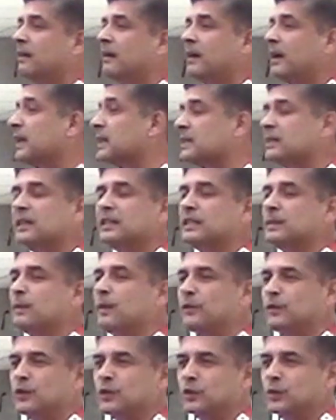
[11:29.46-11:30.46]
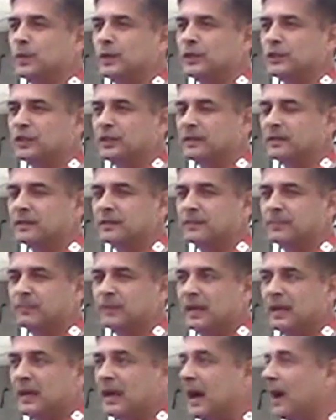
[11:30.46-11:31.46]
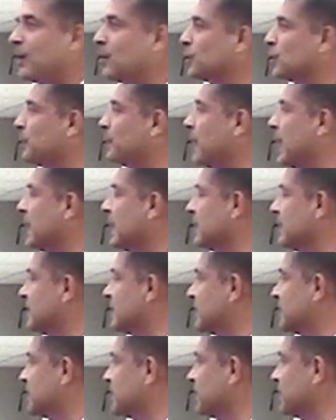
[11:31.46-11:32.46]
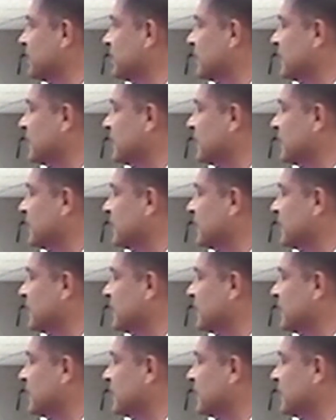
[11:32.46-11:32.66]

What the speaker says: answers some of those questions. How to balance.